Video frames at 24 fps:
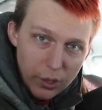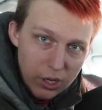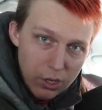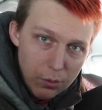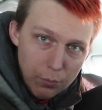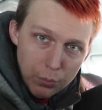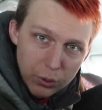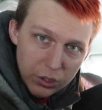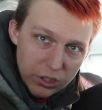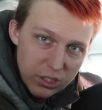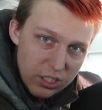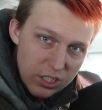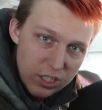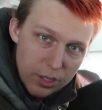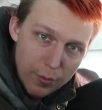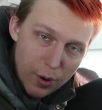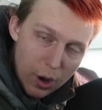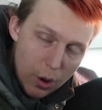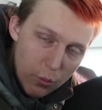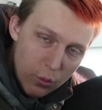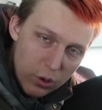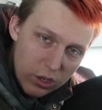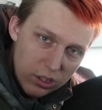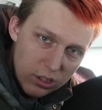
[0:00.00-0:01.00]
But I can put these in
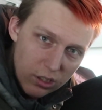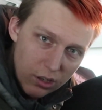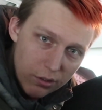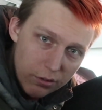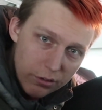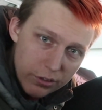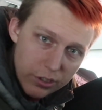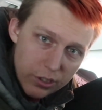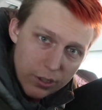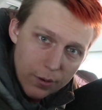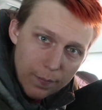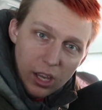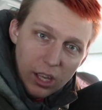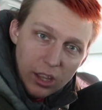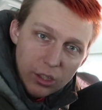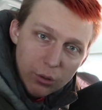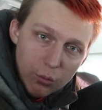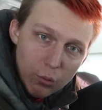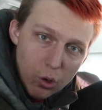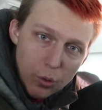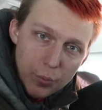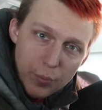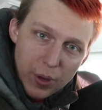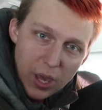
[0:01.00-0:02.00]
my windows and
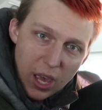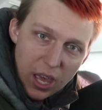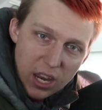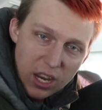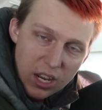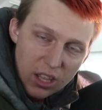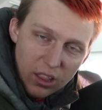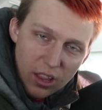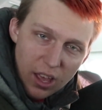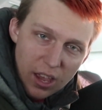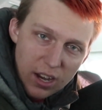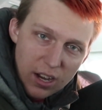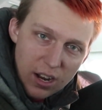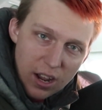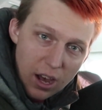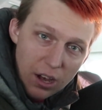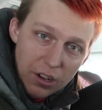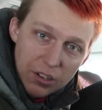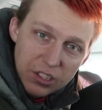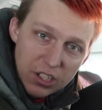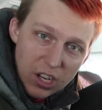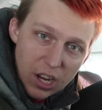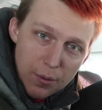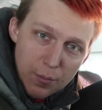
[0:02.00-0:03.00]
there won't be any light
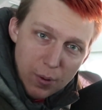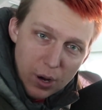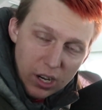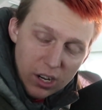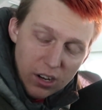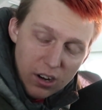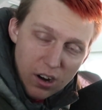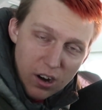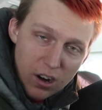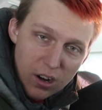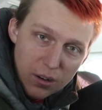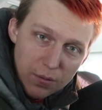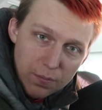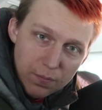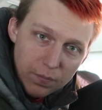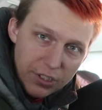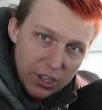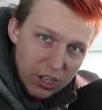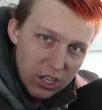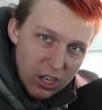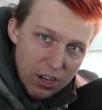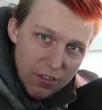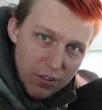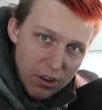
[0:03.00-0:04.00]
outside my car.
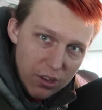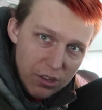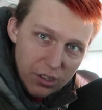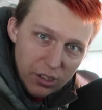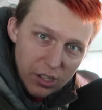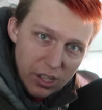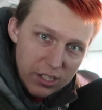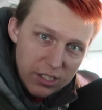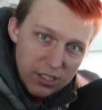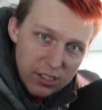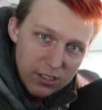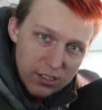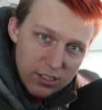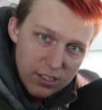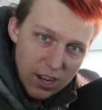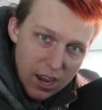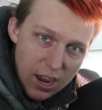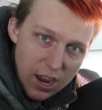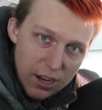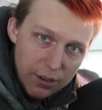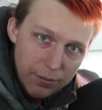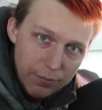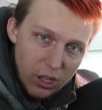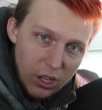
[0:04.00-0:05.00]
So I can have all the lights
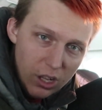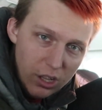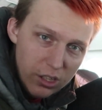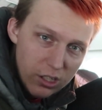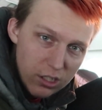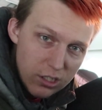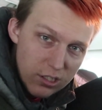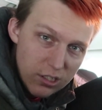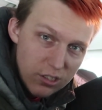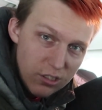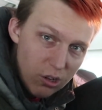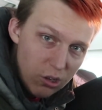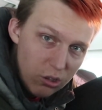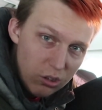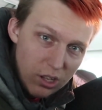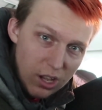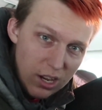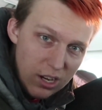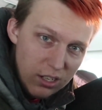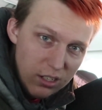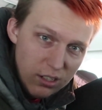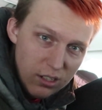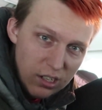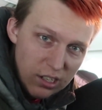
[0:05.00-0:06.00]
inside and there's no
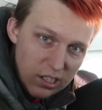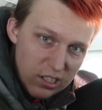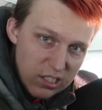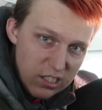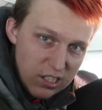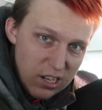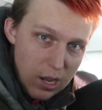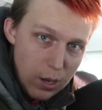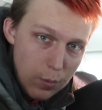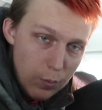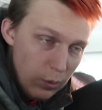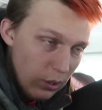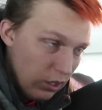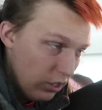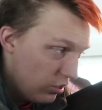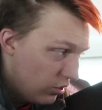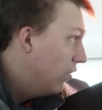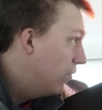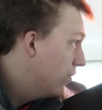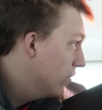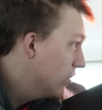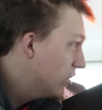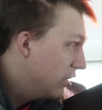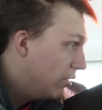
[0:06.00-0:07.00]
light escaping.
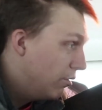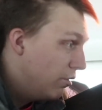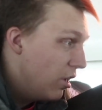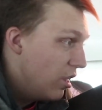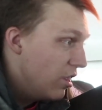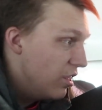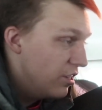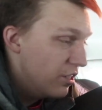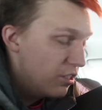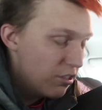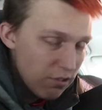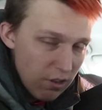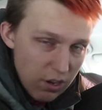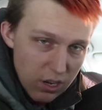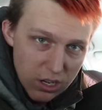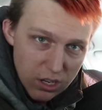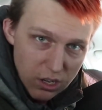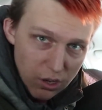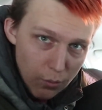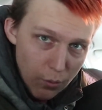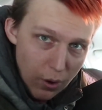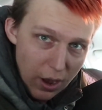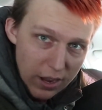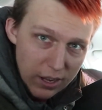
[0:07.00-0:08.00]
If you're someone on the street and
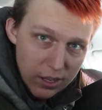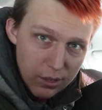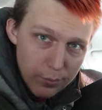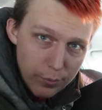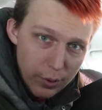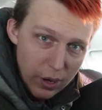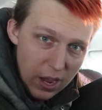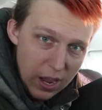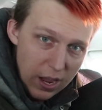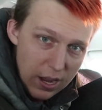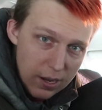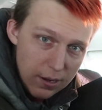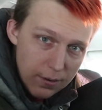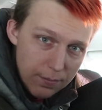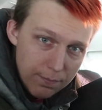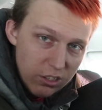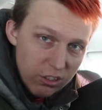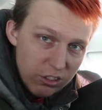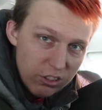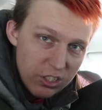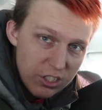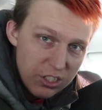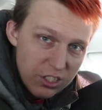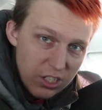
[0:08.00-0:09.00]
you're walking by,
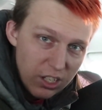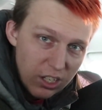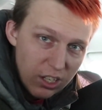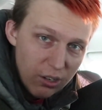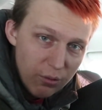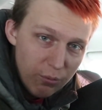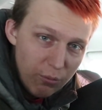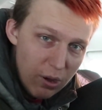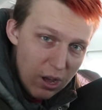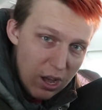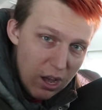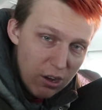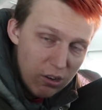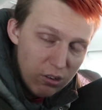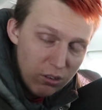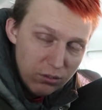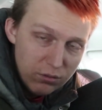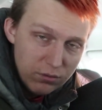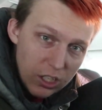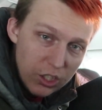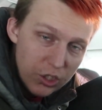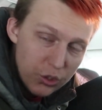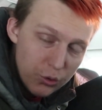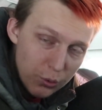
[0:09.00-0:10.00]
you're just thinking, wow,
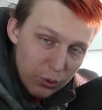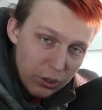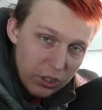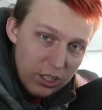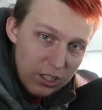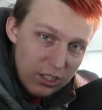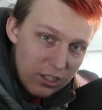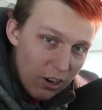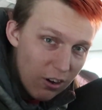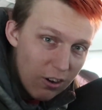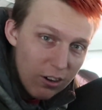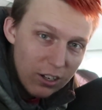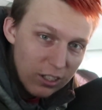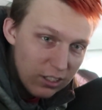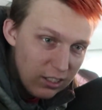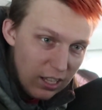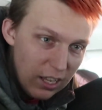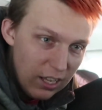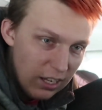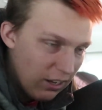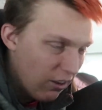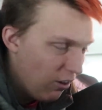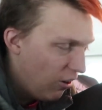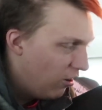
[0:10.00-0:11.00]
it's really dark in
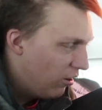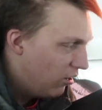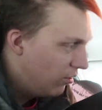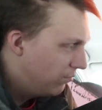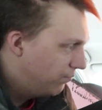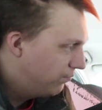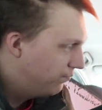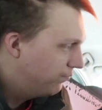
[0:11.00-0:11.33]
that car.